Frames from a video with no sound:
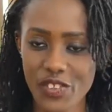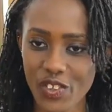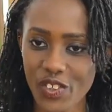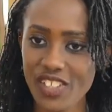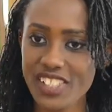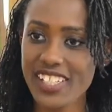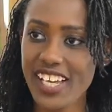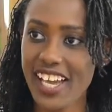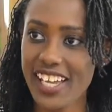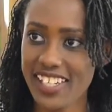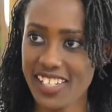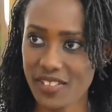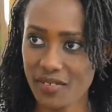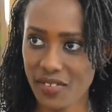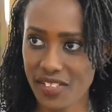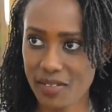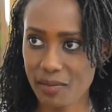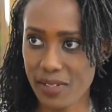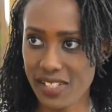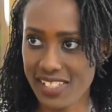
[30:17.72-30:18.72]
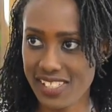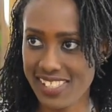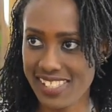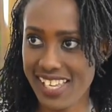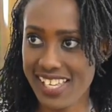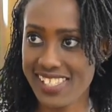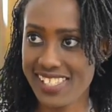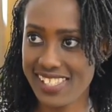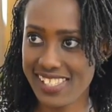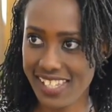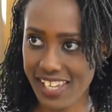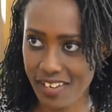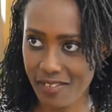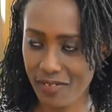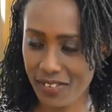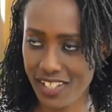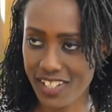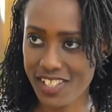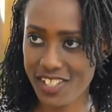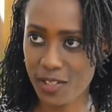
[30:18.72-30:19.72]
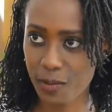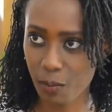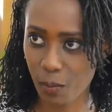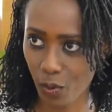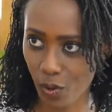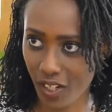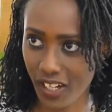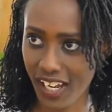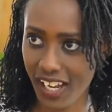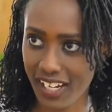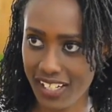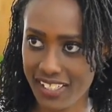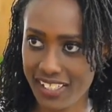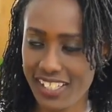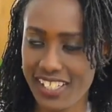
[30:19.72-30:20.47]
It is not an investment. It's a savings product.